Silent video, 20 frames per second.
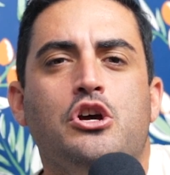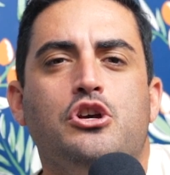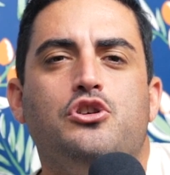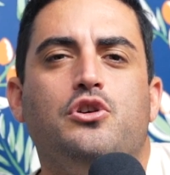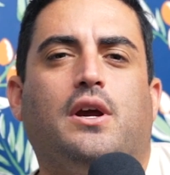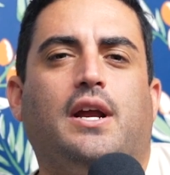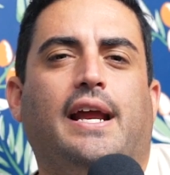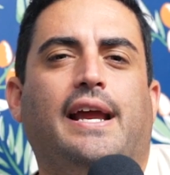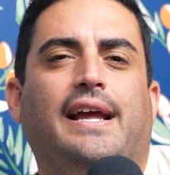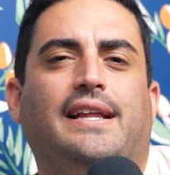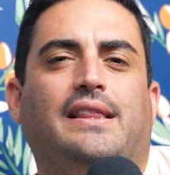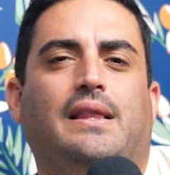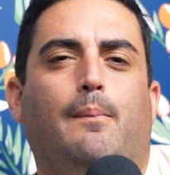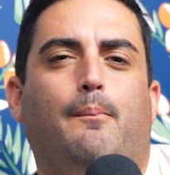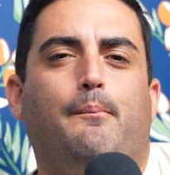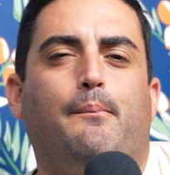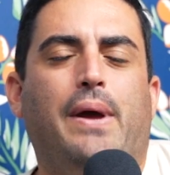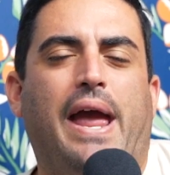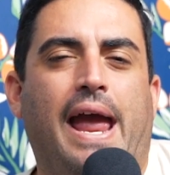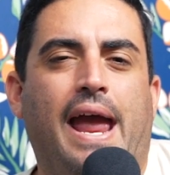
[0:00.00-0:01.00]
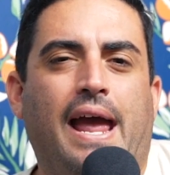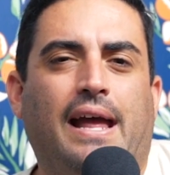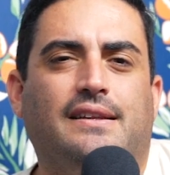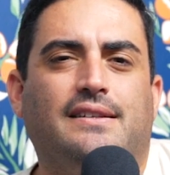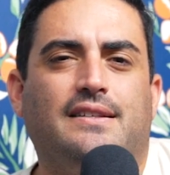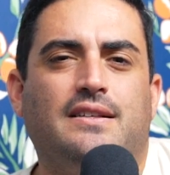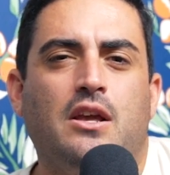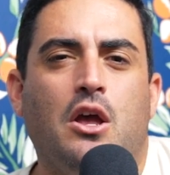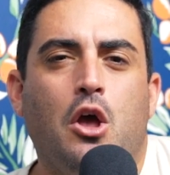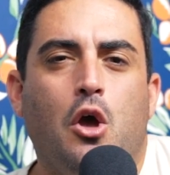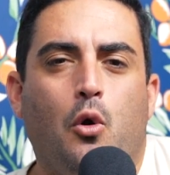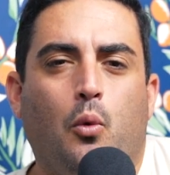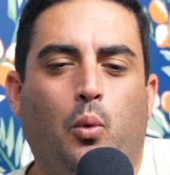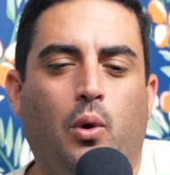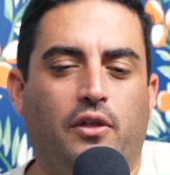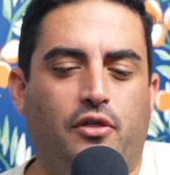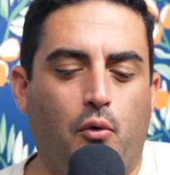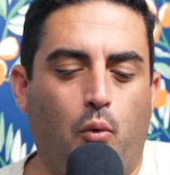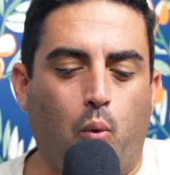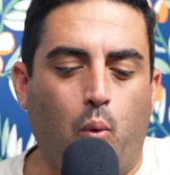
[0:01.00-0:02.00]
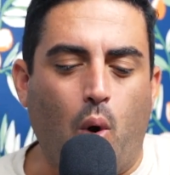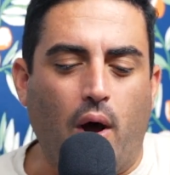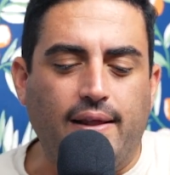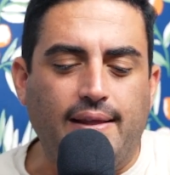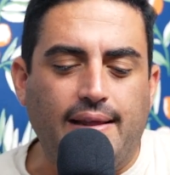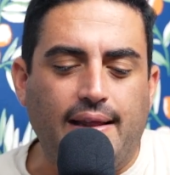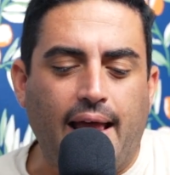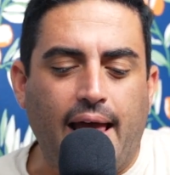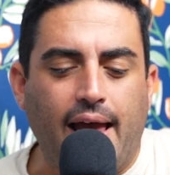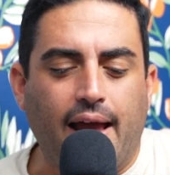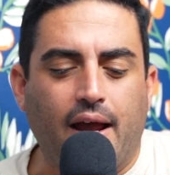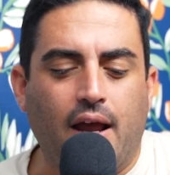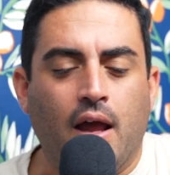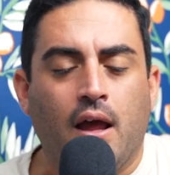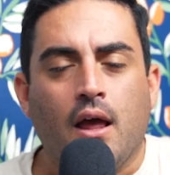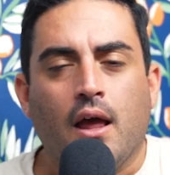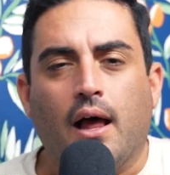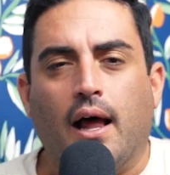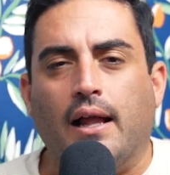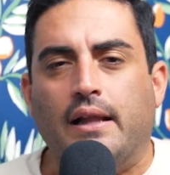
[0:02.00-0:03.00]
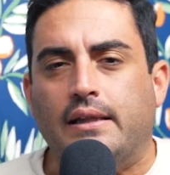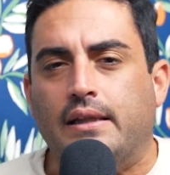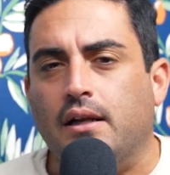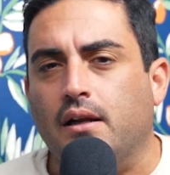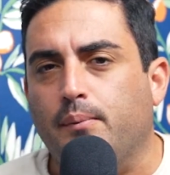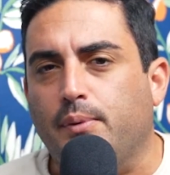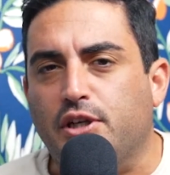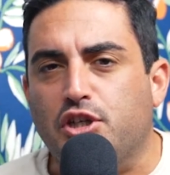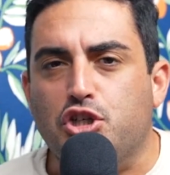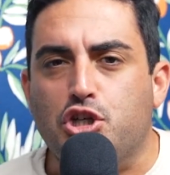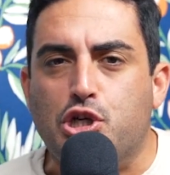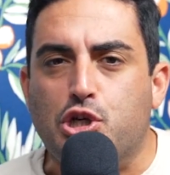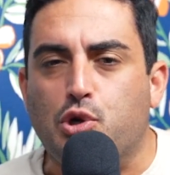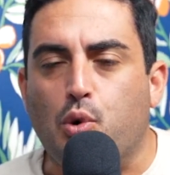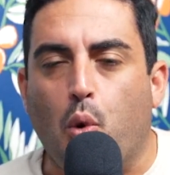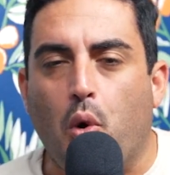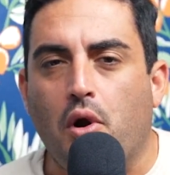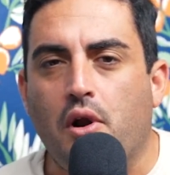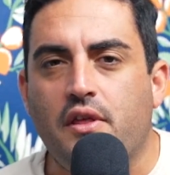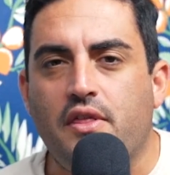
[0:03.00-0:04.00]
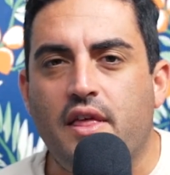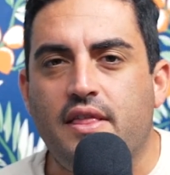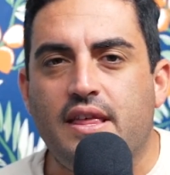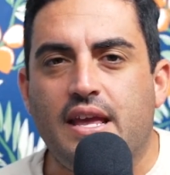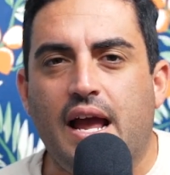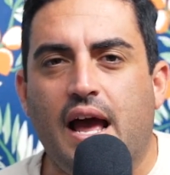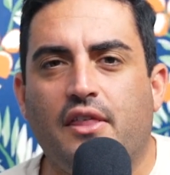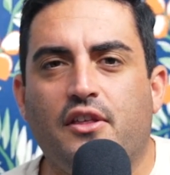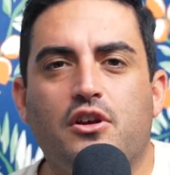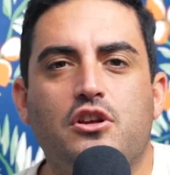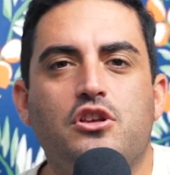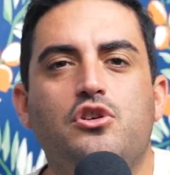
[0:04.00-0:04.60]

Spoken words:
You can get the pants with one leg a little bit shorter than the other.